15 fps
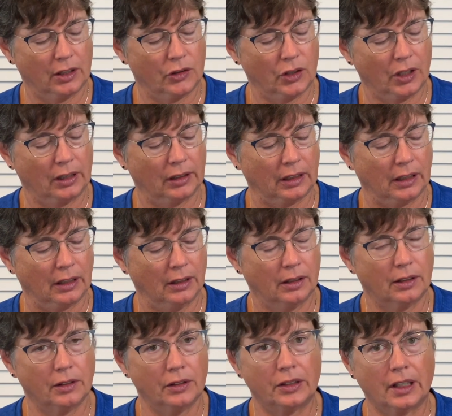gently
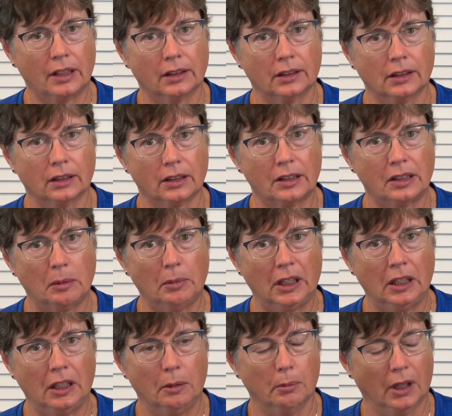use that little
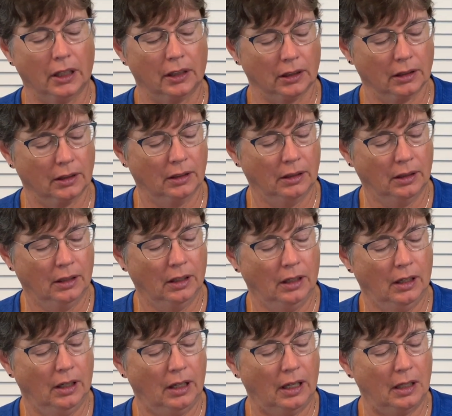CBD butter
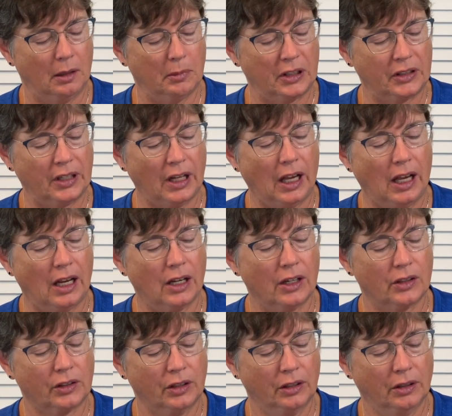and
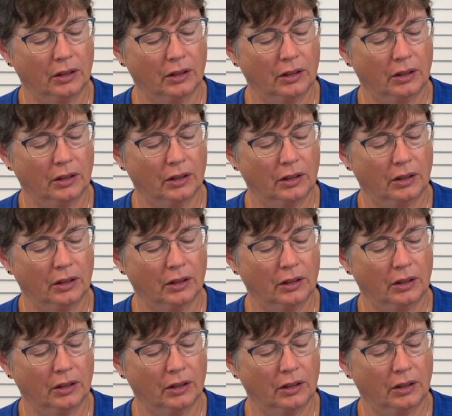massage